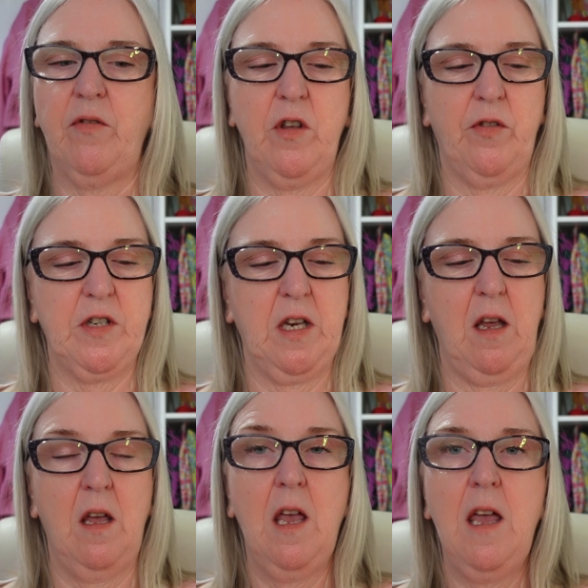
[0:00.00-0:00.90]
the
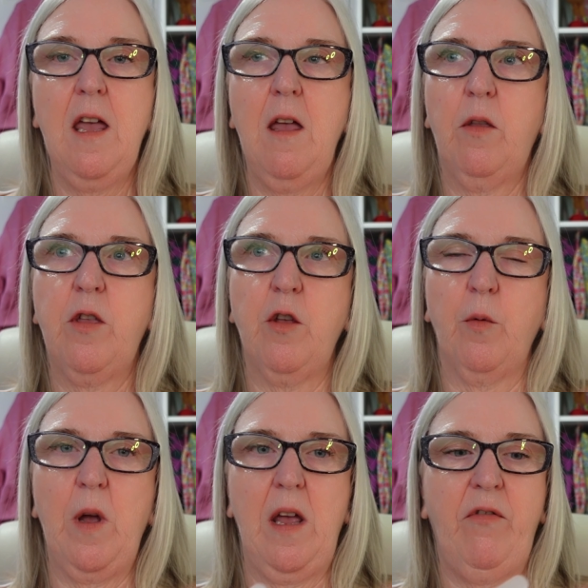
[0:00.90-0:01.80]
other
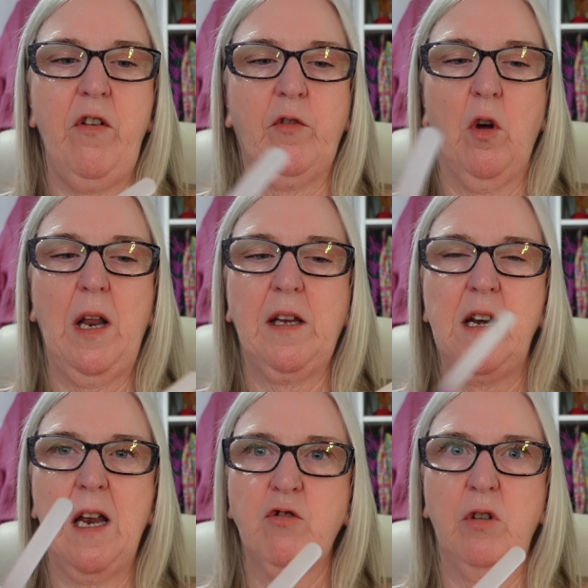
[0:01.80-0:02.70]
way. If you've got like a
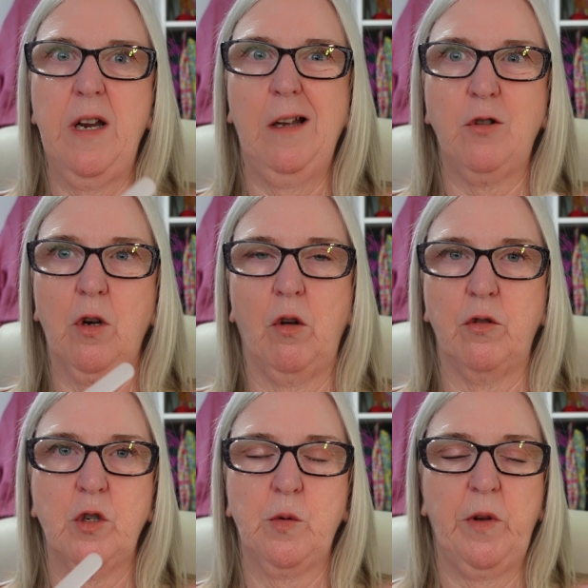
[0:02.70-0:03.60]
natural nail, or
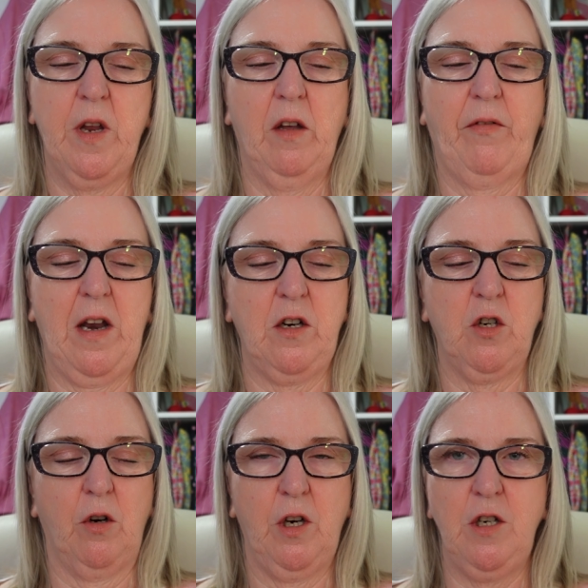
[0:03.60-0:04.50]
just with nail varnish
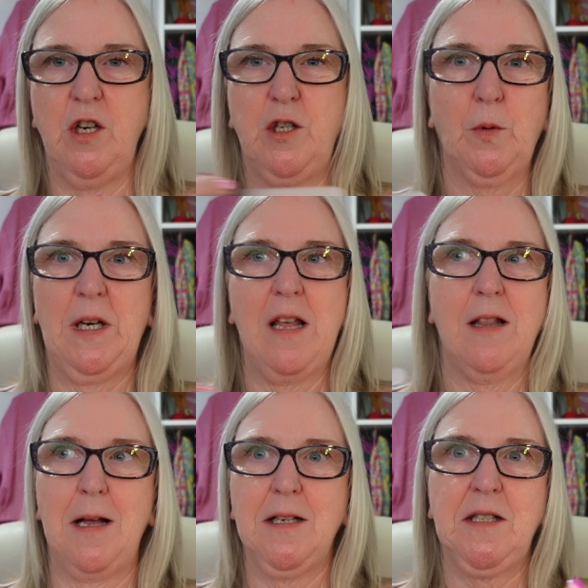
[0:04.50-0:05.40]
on, and you're doing like
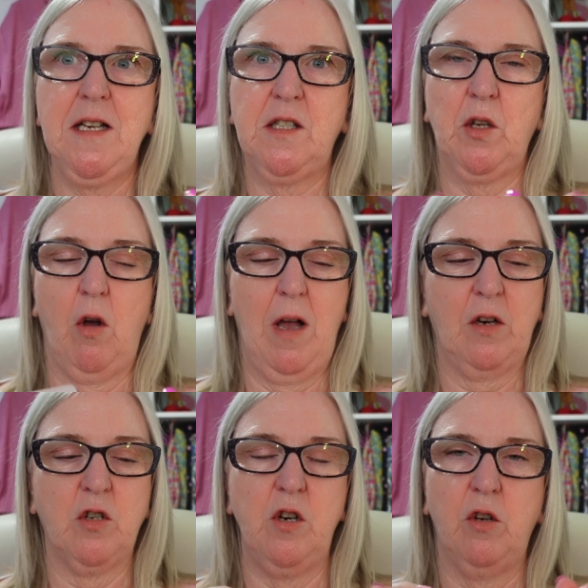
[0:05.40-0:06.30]
that seesaw
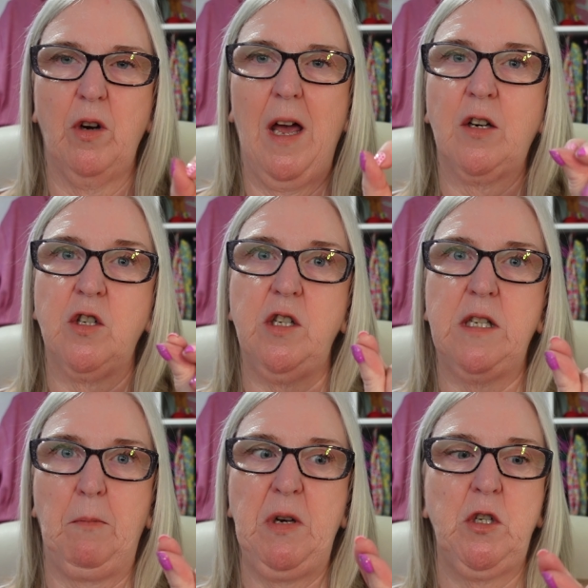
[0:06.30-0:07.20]
action, you're going to actually
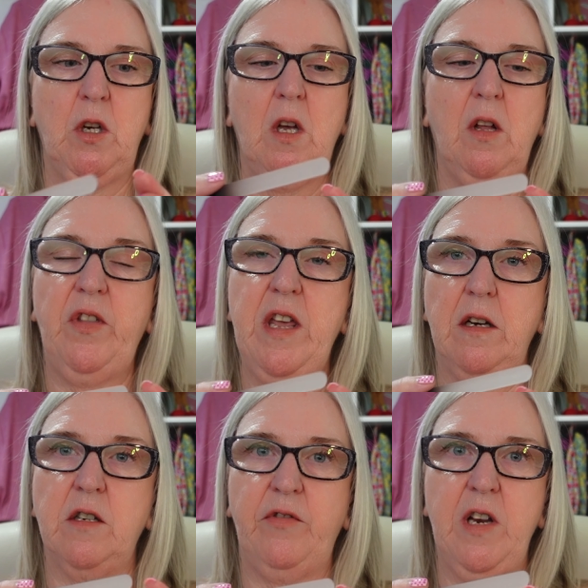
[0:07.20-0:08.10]
damage the
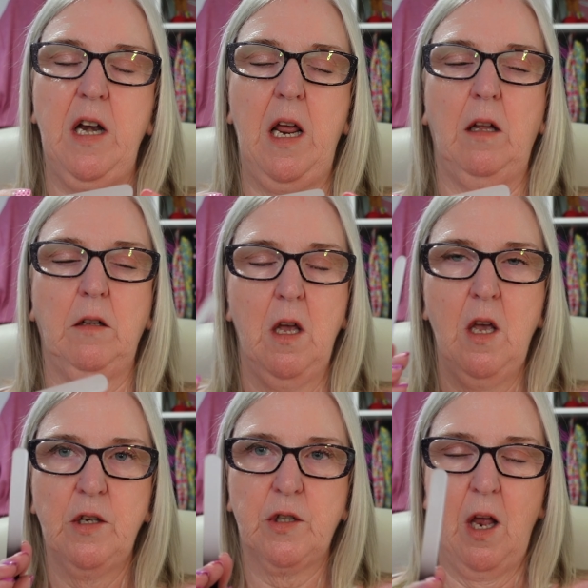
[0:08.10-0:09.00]
end of your nail.
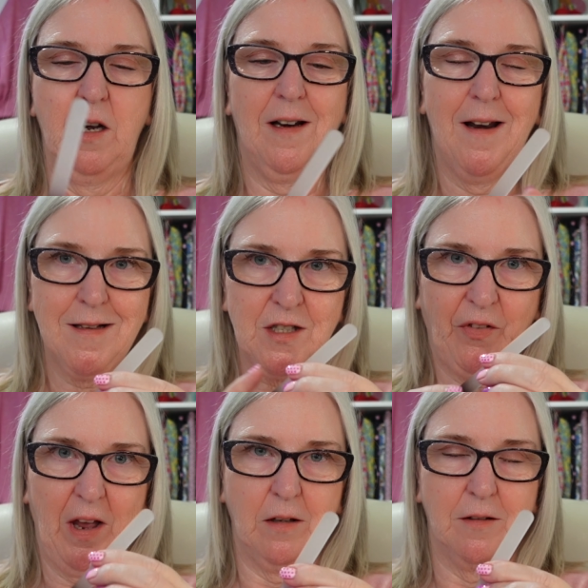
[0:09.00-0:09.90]
So, and glass
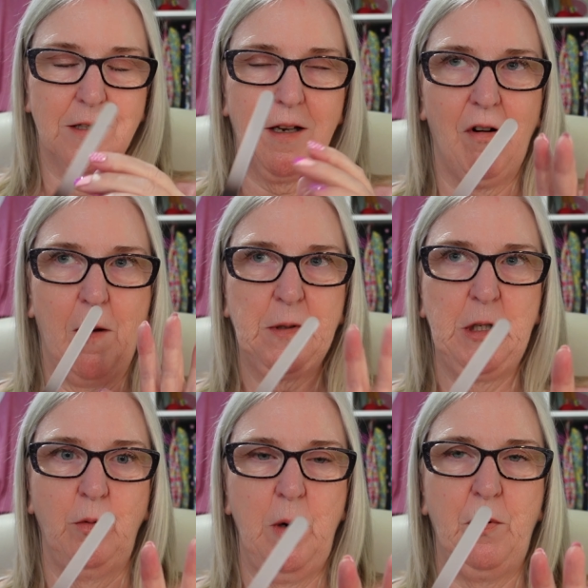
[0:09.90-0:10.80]
files are
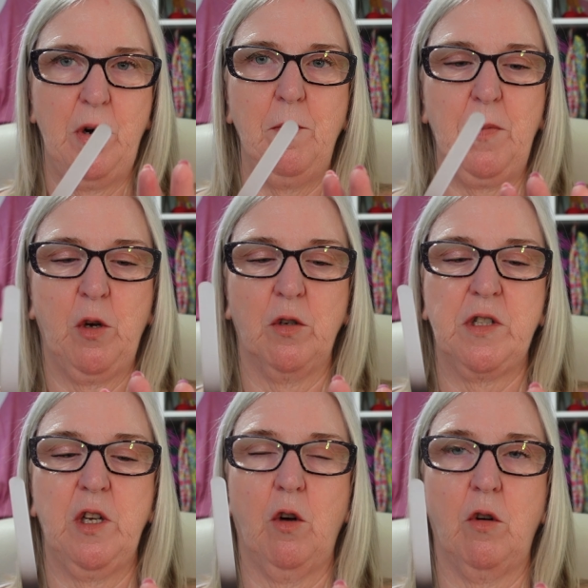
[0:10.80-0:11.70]
absolutely brilliant because
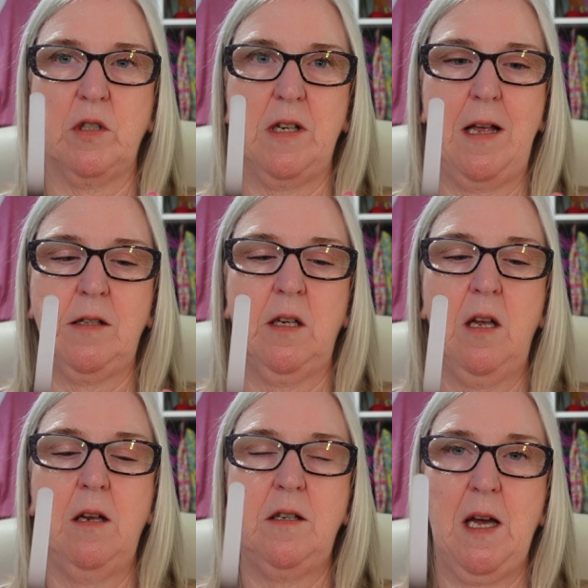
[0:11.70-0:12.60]
they cause less
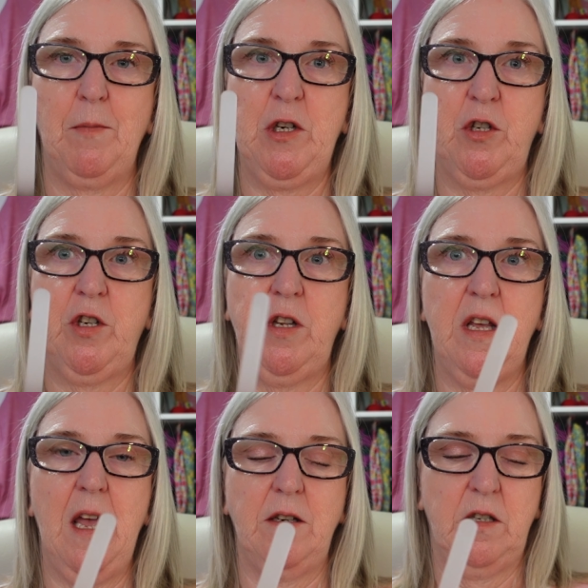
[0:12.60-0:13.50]
damage to
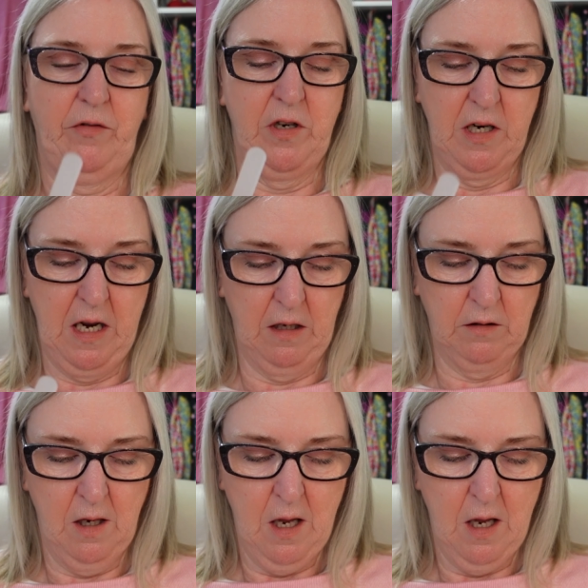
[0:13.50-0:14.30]
the end of your nail.